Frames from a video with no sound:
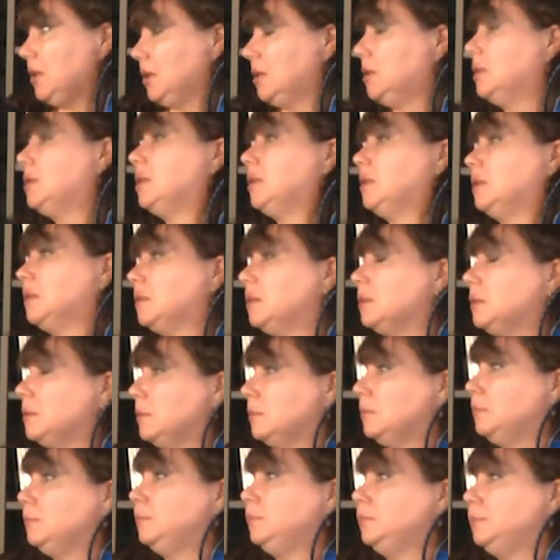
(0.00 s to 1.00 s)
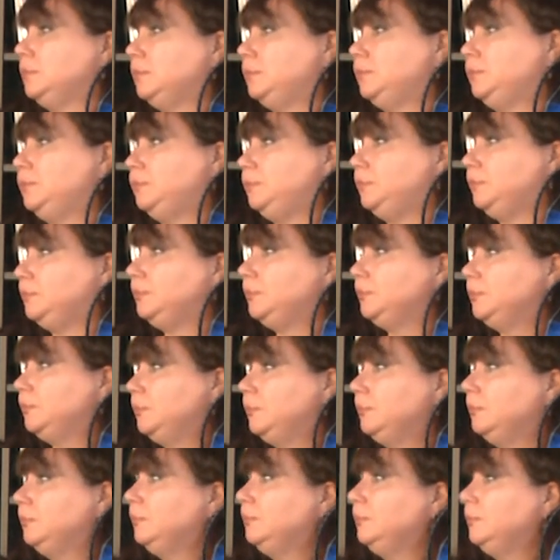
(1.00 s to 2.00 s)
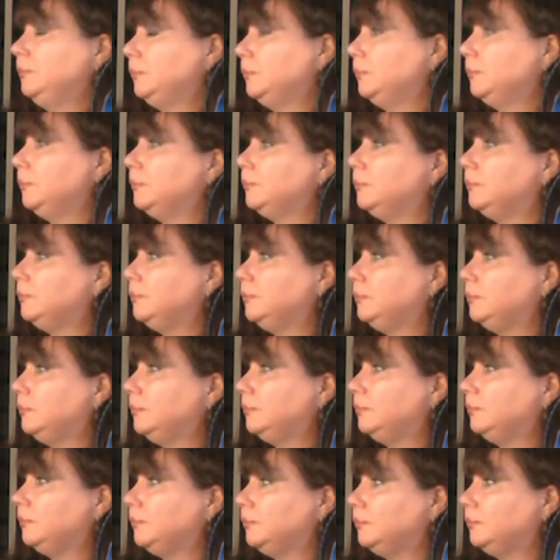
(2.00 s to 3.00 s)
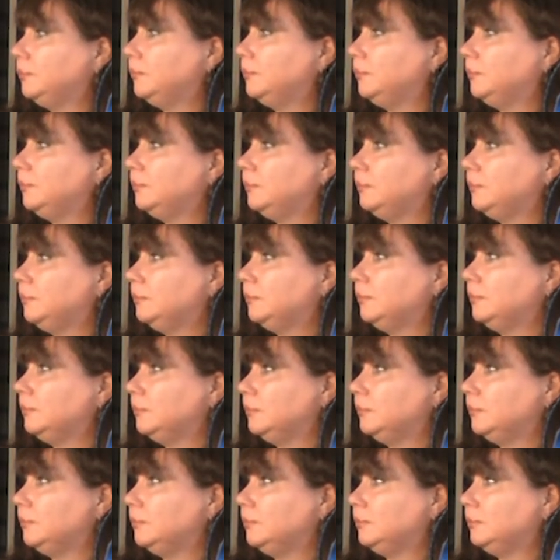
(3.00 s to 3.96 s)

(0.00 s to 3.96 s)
(not speaking)